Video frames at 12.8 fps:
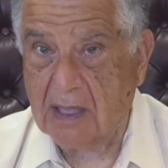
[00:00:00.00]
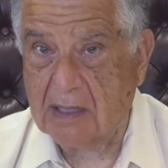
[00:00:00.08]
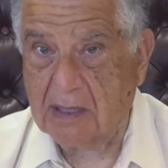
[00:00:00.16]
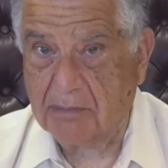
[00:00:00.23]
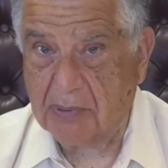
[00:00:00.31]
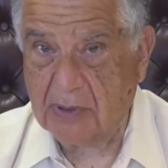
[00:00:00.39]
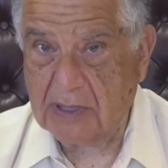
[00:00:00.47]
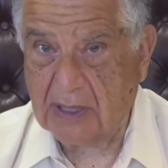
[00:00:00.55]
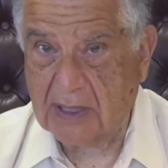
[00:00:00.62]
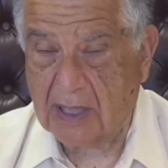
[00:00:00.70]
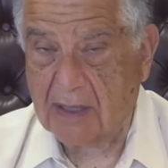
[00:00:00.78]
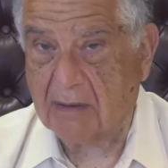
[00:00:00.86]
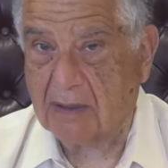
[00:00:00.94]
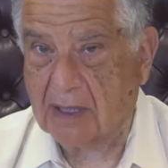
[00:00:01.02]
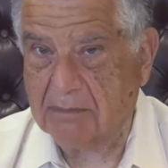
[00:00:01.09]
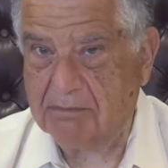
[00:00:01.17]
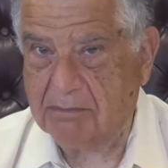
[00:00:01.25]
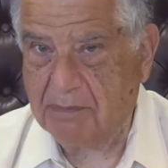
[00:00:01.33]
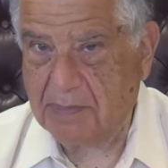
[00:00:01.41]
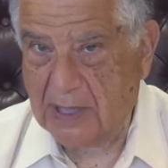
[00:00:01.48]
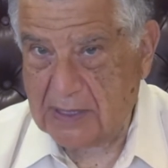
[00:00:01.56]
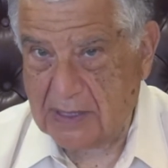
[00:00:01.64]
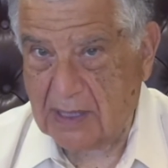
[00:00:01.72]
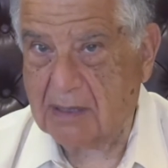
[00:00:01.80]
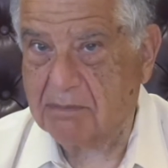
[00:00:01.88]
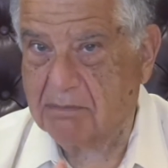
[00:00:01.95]
to put together a
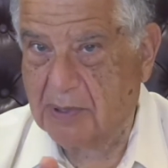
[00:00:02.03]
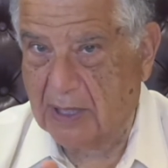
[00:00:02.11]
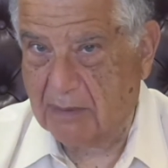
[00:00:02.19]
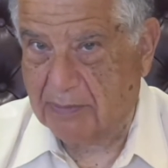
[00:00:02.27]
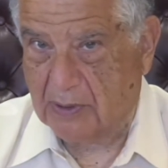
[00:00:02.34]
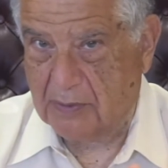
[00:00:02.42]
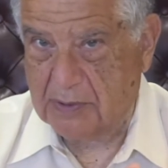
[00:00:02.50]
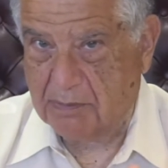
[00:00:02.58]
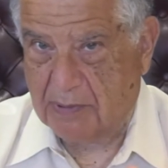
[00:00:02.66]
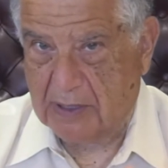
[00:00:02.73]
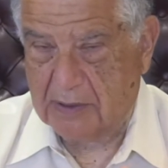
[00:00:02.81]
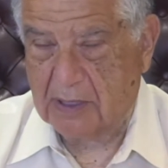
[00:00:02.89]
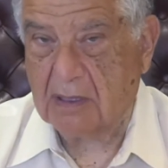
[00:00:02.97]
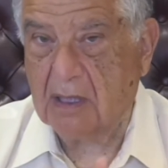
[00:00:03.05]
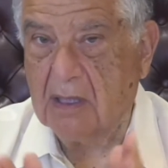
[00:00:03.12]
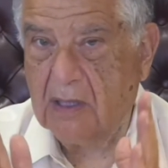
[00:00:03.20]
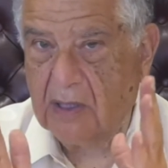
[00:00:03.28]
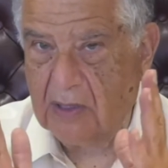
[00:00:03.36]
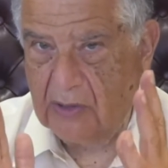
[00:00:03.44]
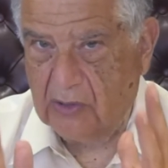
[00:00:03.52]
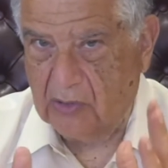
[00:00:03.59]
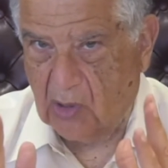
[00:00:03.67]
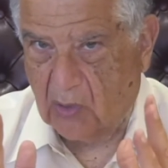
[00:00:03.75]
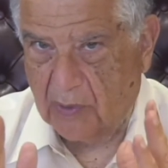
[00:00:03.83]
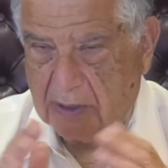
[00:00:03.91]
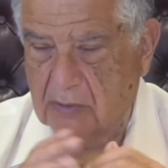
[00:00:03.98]
basic bare bones budget,
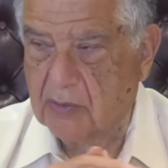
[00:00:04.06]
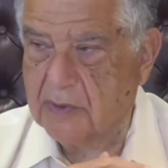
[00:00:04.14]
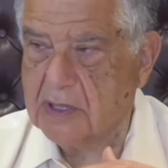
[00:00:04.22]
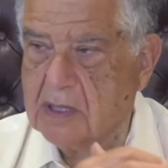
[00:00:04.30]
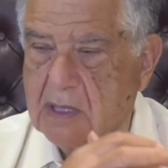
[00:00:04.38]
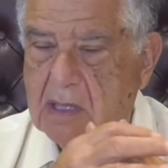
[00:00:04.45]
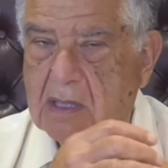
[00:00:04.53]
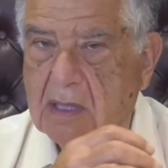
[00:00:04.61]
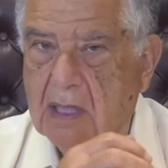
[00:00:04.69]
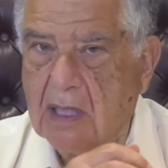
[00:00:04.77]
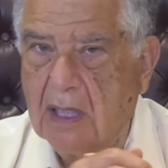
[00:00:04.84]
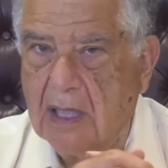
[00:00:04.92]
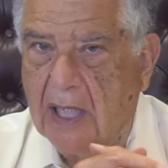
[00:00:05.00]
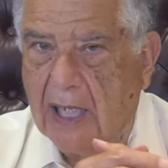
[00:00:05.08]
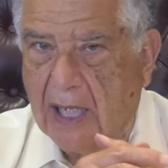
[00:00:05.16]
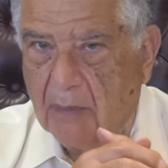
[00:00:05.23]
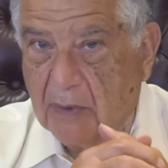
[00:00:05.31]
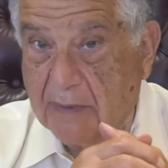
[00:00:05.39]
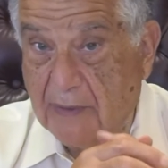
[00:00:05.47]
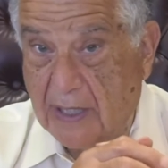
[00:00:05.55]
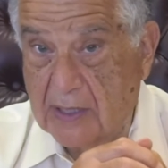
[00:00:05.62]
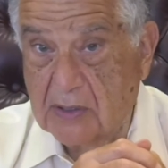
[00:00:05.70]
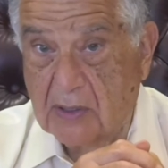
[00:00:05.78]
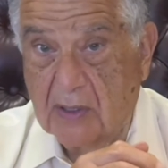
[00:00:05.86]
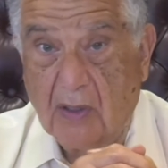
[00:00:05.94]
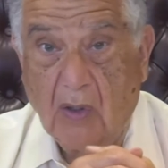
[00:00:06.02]
no increases. And we've
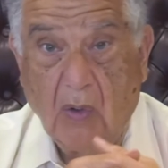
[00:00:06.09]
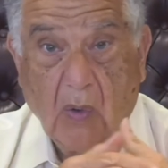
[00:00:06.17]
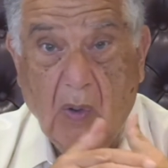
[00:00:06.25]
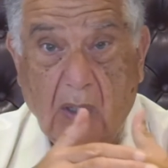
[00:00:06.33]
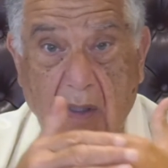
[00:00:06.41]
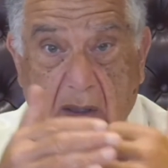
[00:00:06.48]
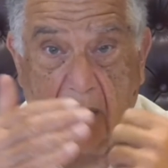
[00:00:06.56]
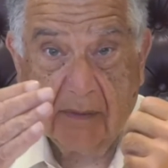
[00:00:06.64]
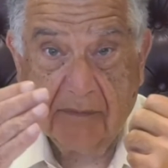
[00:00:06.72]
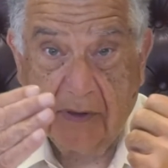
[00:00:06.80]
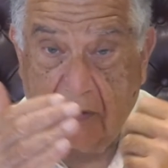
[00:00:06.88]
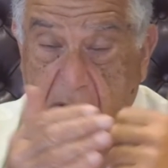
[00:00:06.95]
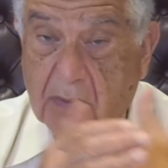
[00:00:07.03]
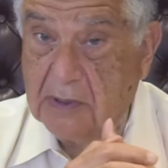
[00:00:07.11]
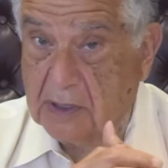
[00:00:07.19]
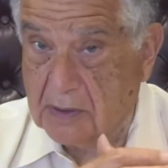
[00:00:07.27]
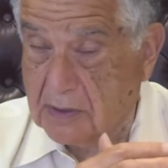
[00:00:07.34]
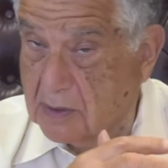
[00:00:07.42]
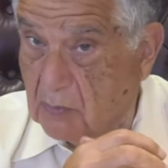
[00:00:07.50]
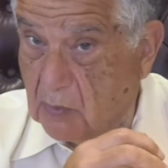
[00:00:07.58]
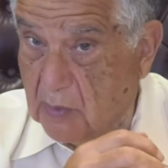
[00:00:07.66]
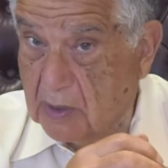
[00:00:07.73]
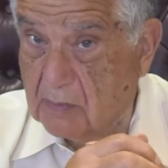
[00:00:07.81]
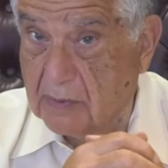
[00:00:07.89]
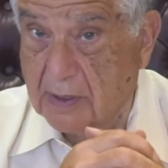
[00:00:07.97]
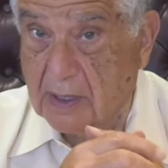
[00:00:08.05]
asked all of the unions to
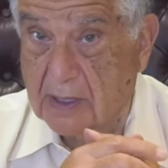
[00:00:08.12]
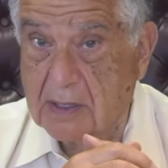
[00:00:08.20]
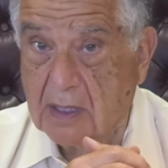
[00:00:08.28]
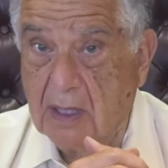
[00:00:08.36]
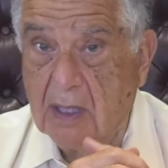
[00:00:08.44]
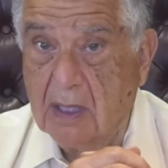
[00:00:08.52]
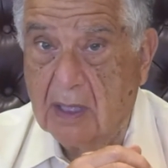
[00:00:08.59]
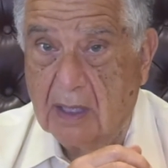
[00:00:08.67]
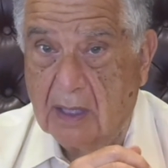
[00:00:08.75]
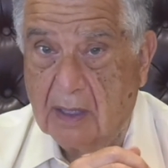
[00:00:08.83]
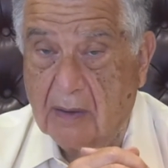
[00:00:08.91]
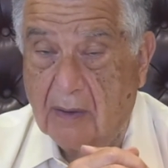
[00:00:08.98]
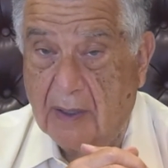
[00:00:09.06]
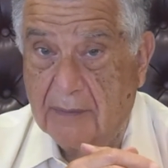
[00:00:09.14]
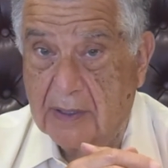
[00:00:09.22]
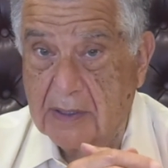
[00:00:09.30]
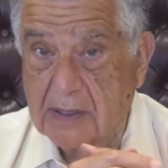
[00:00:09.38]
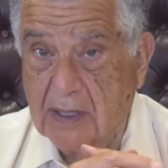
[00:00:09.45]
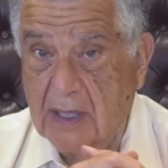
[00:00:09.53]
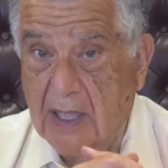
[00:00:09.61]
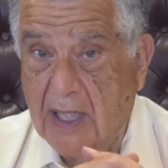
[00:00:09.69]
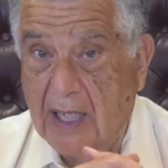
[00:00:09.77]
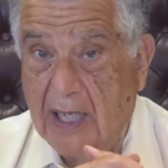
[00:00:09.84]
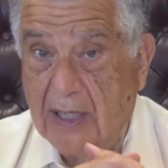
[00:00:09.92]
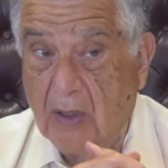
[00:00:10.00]
work with us on this. And